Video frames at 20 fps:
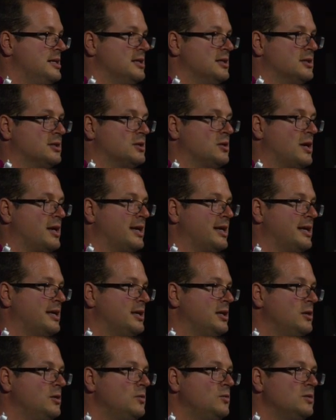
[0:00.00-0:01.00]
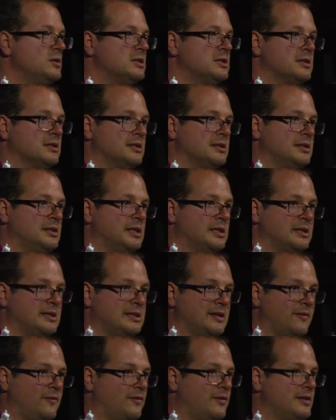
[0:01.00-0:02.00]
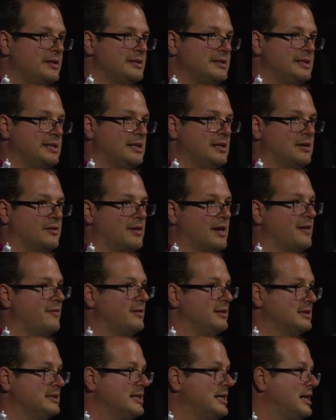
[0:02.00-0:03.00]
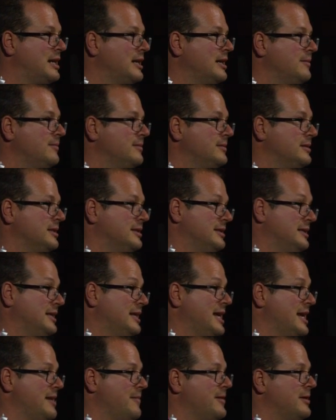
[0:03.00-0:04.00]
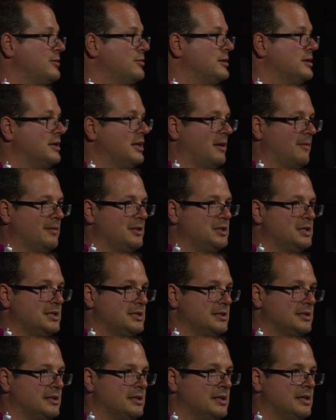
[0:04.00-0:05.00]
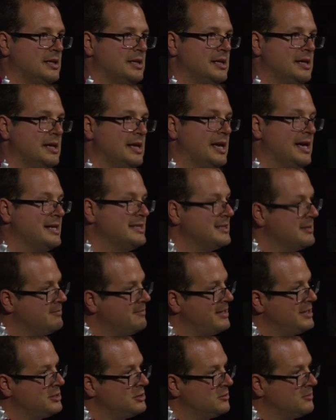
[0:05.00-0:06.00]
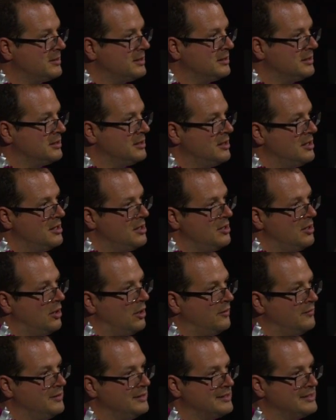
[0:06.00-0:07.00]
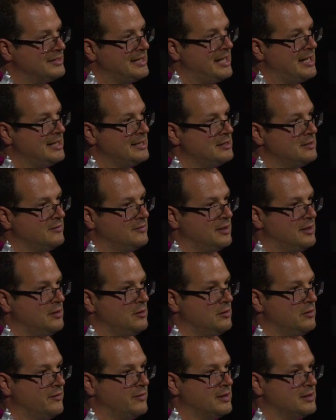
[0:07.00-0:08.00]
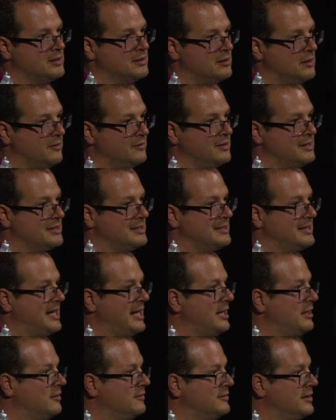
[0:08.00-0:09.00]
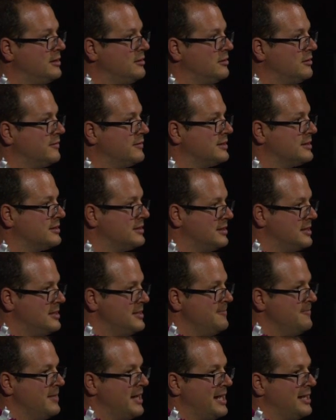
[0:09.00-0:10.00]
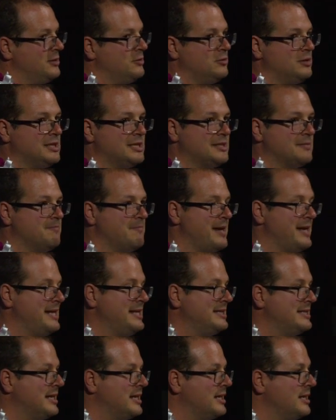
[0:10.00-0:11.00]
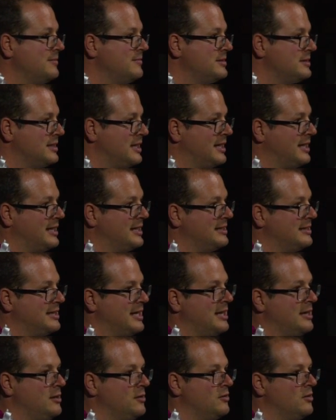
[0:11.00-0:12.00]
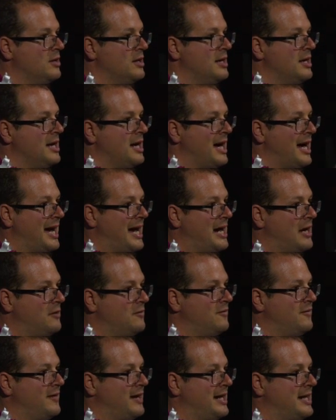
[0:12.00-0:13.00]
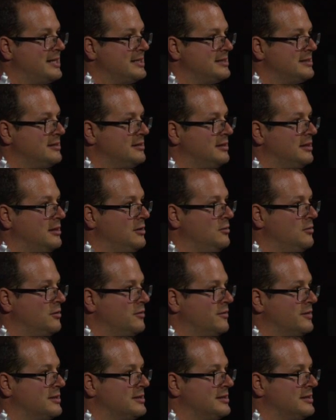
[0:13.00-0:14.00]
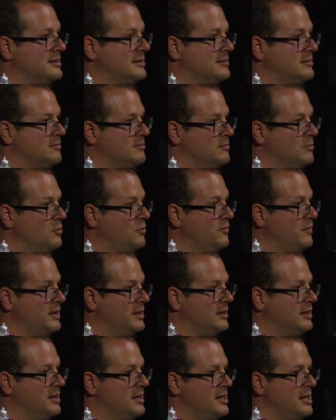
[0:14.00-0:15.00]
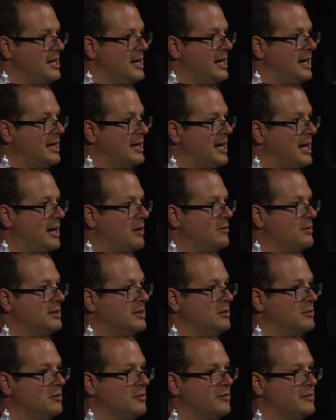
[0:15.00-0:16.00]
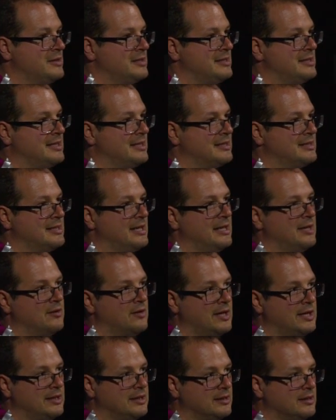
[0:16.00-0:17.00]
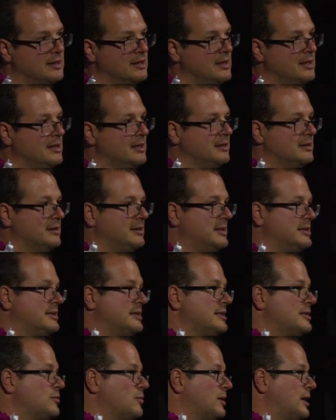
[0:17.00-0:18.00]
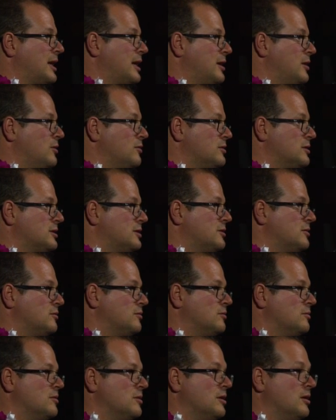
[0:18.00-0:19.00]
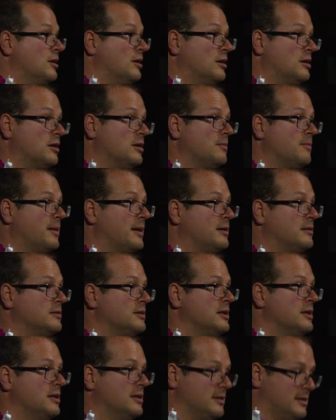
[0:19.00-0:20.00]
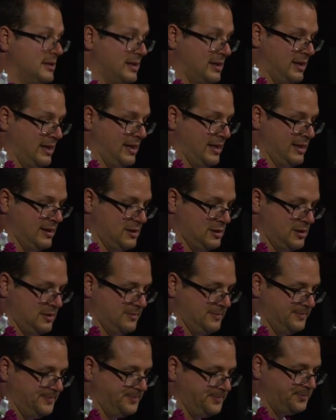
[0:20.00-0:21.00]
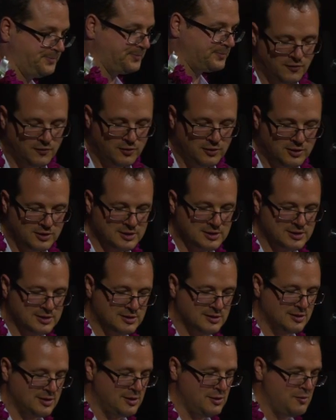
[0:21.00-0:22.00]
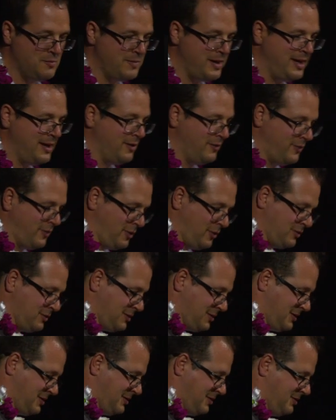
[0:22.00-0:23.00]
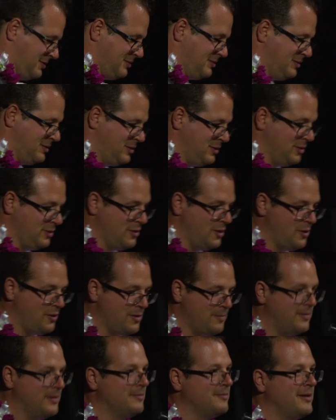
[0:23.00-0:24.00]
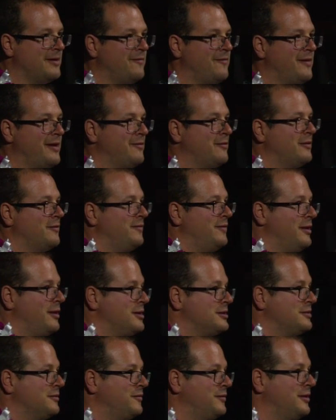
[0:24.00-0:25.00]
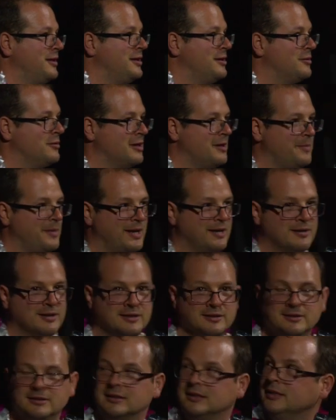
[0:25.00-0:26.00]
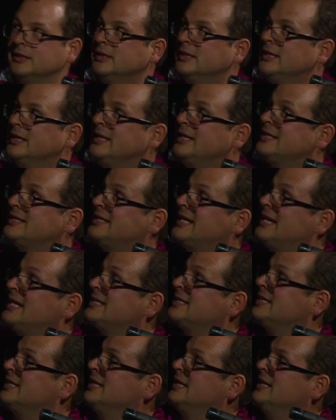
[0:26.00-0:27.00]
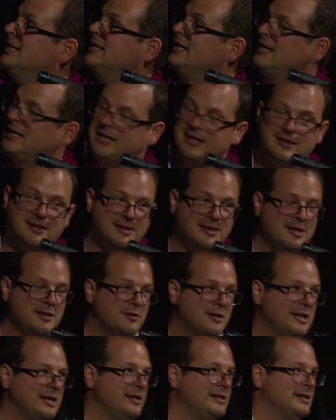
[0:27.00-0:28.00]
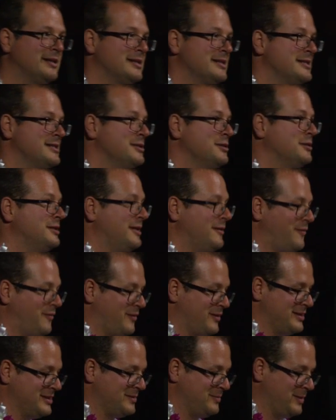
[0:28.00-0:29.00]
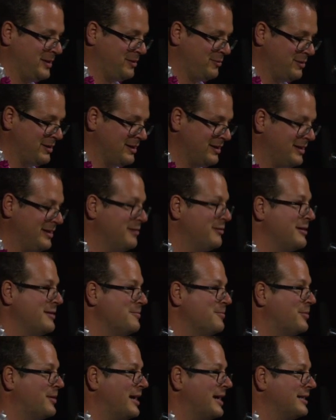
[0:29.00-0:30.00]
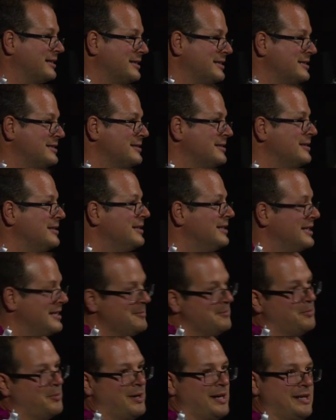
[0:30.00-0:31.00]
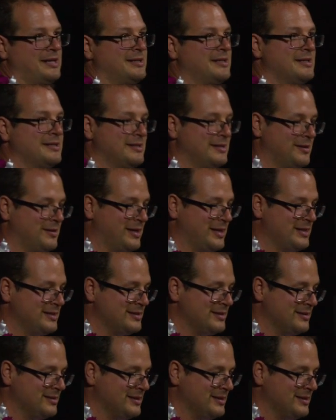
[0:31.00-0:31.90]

So I can use the difference in arrival time, the delay between the images, as a measurement of the size of the universe, of the scale of the universe. I do this many times. I can tell you how fast the universe is moving and how the universe is accelerating. This is what I use to learn about dark energy. Of course, you know about my favorite philosopher, Yogi Berra. He says, in theory, there is no difference between theory and practice. In practice, there is.